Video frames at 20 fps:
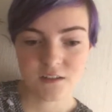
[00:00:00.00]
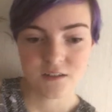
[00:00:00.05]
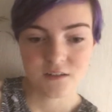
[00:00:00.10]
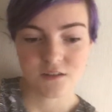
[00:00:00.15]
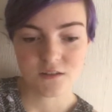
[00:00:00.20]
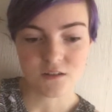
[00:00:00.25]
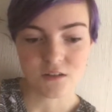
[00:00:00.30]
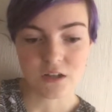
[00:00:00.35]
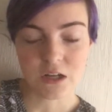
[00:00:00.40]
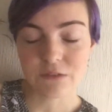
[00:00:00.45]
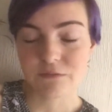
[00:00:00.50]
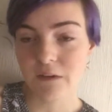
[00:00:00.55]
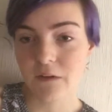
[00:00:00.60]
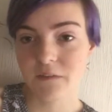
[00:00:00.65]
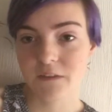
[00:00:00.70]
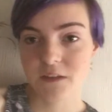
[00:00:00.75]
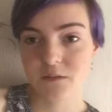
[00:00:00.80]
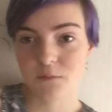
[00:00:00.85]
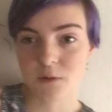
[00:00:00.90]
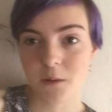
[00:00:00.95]
So I
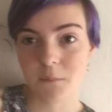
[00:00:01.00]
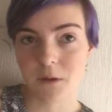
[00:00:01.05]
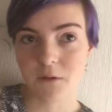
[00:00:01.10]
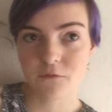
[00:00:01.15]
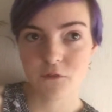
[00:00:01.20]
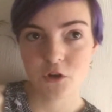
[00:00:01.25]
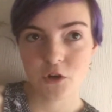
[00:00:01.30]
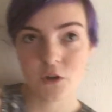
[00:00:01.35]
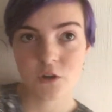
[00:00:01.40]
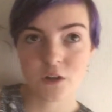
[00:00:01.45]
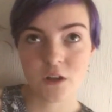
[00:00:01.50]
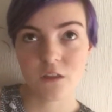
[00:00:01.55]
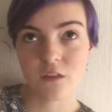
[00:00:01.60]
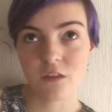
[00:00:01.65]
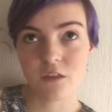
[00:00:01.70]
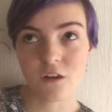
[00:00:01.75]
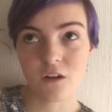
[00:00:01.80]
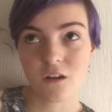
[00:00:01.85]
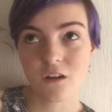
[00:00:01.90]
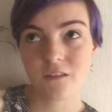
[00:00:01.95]
found this one on my phone
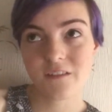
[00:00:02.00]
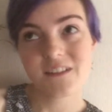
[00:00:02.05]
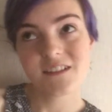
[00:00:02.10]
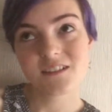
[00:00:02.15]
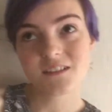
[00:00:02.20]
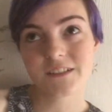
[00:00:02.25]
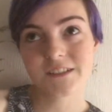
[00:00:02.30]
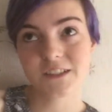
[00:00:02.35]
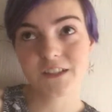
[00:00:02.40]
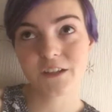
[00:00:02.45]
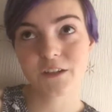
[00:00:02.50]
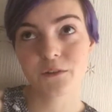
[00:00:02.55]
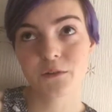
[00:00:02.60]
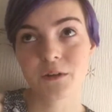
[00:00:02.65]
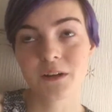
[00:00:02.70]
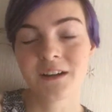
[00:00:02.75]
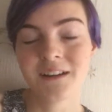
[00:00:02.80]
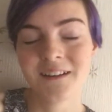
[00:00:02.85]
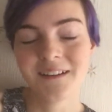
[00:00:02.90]
and thought, this'll do.